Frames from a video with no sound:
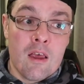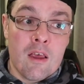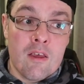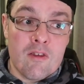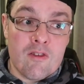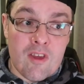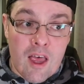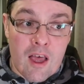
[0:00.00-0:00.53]

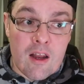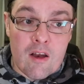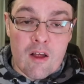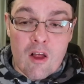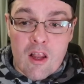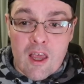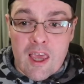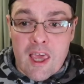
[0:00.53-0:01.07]
Stan and
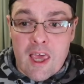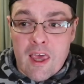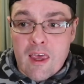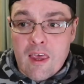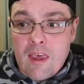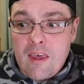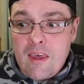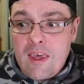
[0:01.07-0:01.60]
Ollie
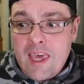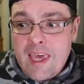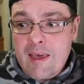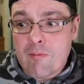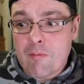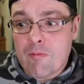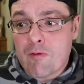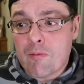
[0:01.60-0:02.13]

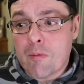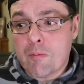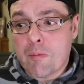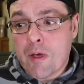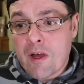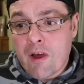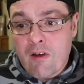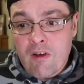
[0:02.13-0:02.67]
came from a
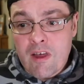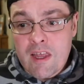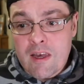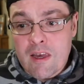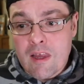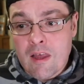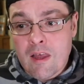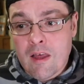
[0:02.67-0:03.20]
period
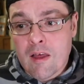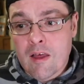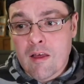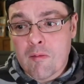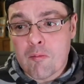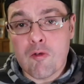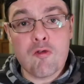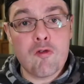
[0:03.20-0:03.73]

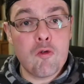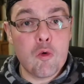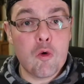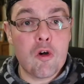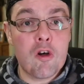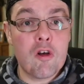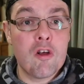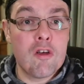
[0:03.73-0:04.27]

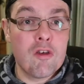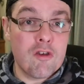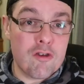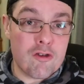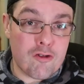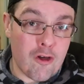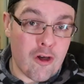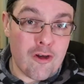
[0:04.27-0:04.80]
before
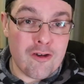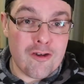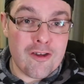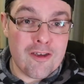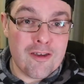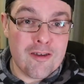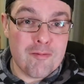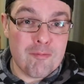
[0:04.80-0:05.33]
sound
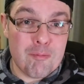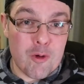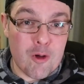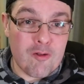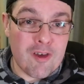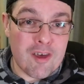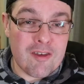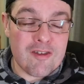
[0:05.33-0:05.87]

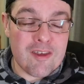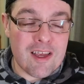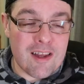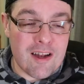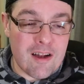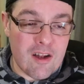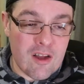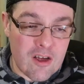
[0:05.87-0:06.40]
movies. They did
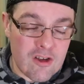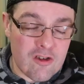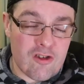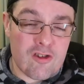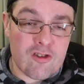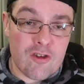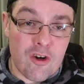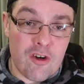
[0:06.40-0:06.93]
a lot of
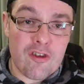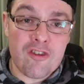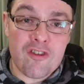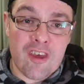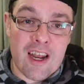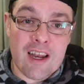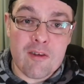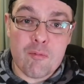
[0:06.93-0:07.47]
short
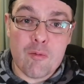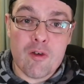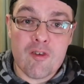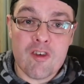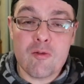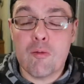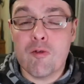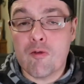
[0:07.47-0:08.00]
silent
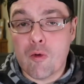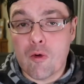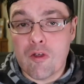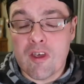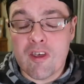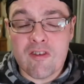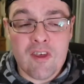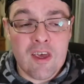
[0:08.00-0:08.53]
movies before
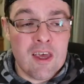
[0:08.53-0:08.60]
this.